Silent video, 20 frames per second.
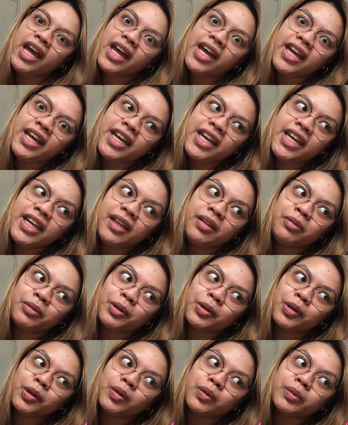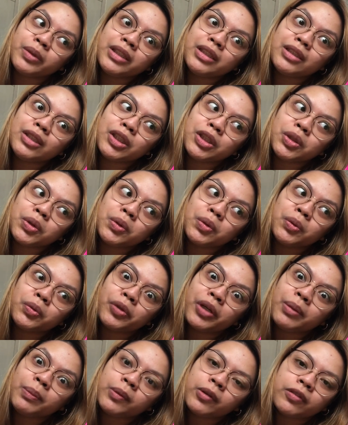and we're going to
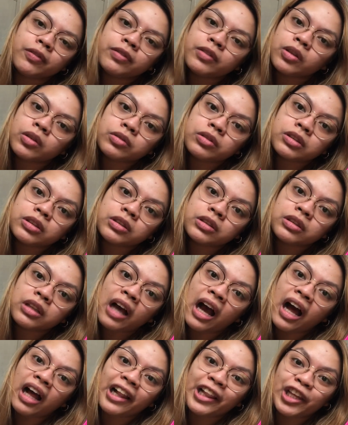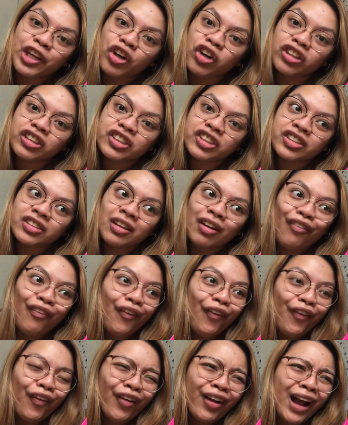remove those callus.
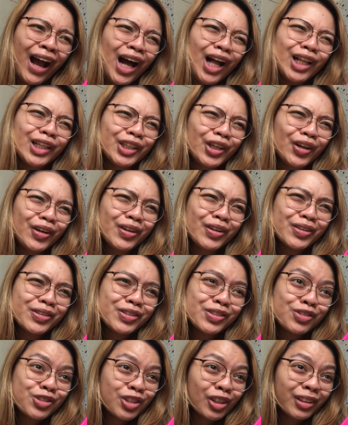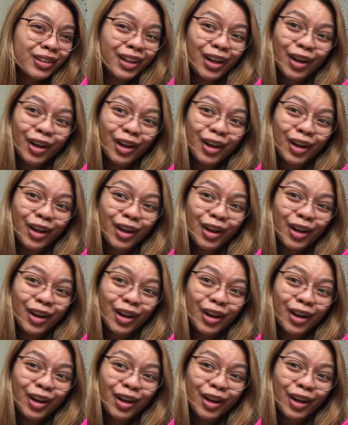Callus, social